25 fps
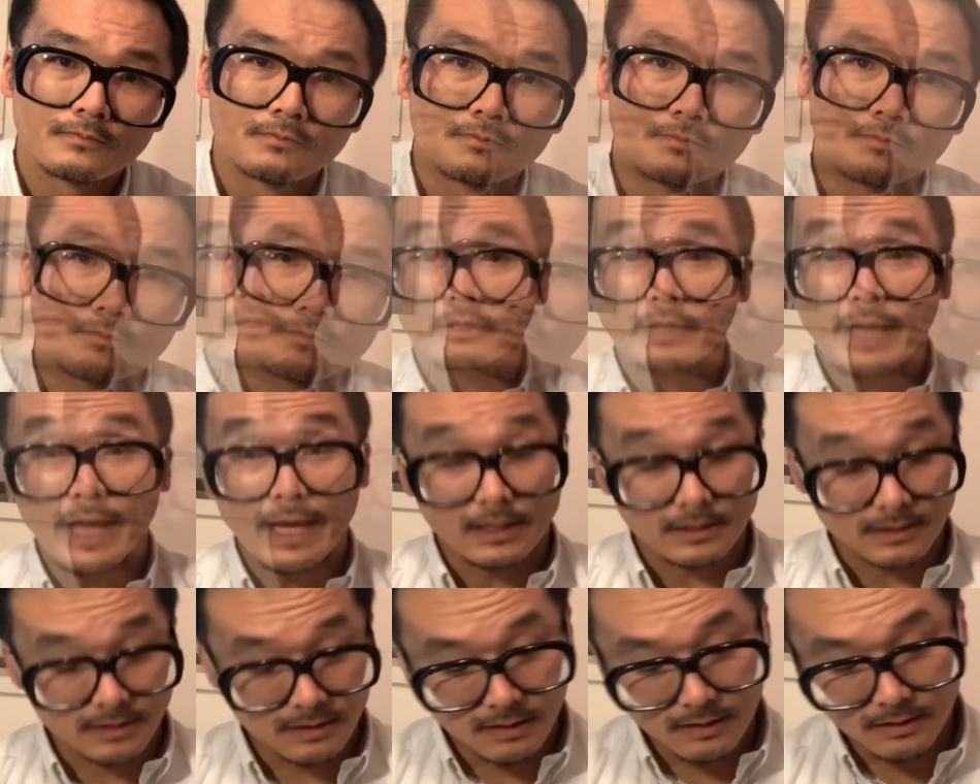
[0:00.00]

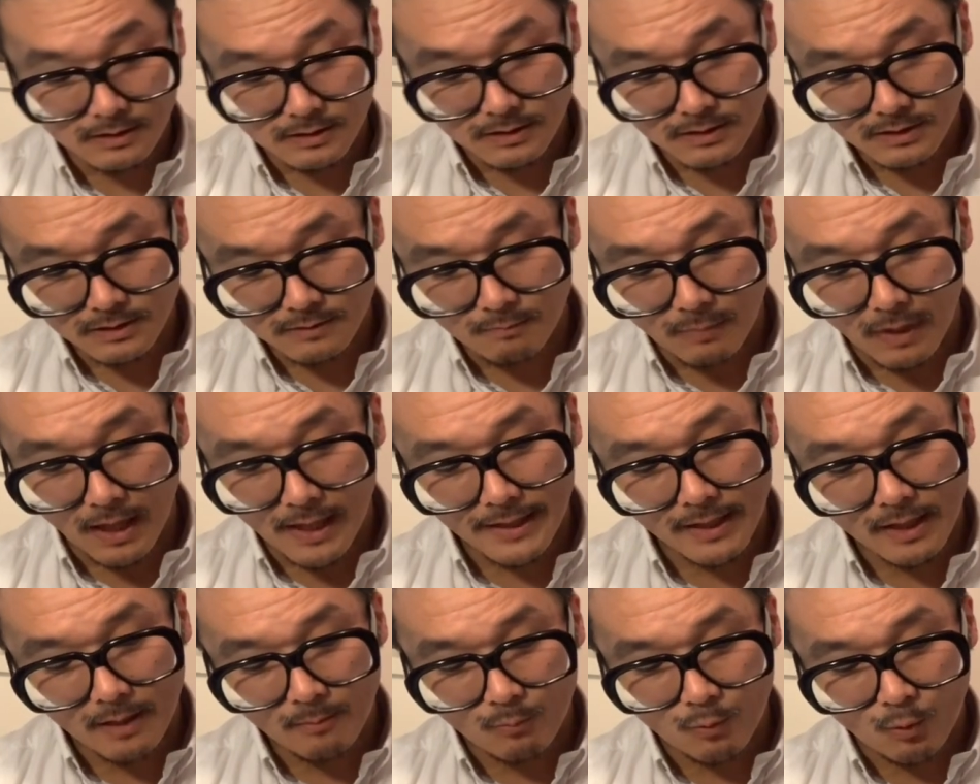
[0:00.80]
Next, spy
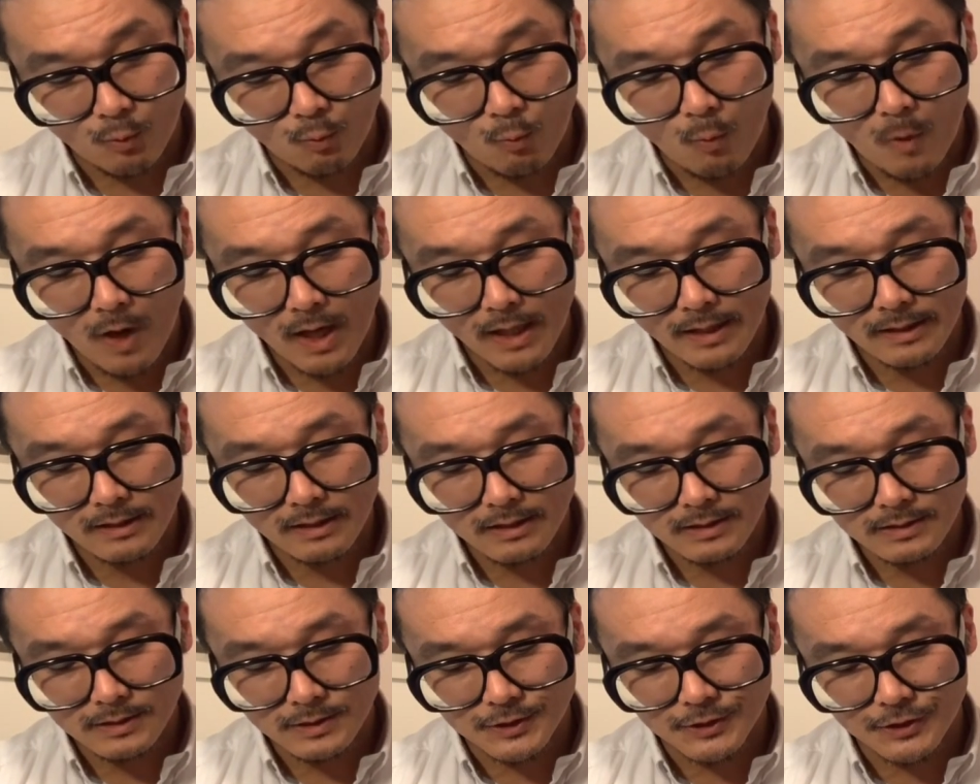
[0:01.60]
number
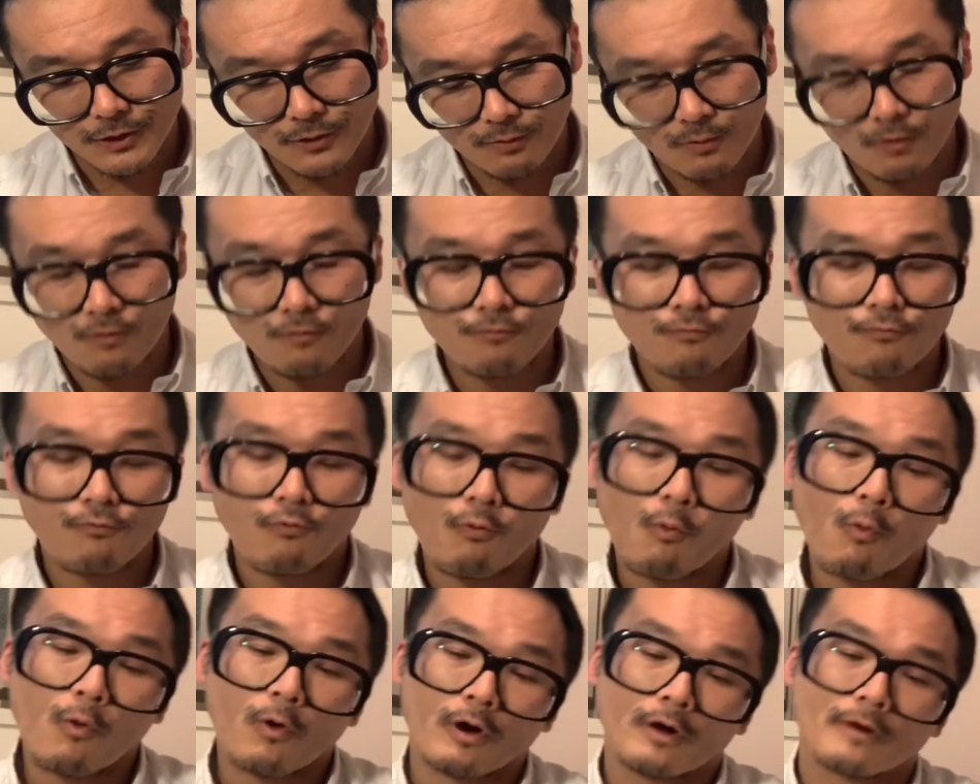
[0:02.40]

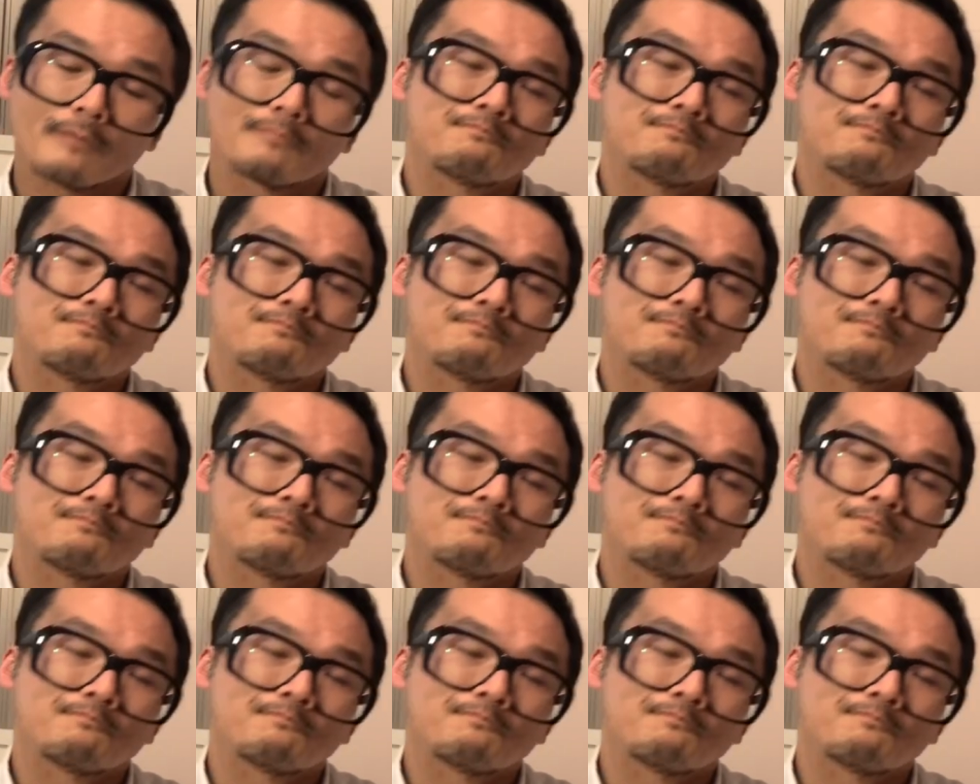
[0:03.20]
104.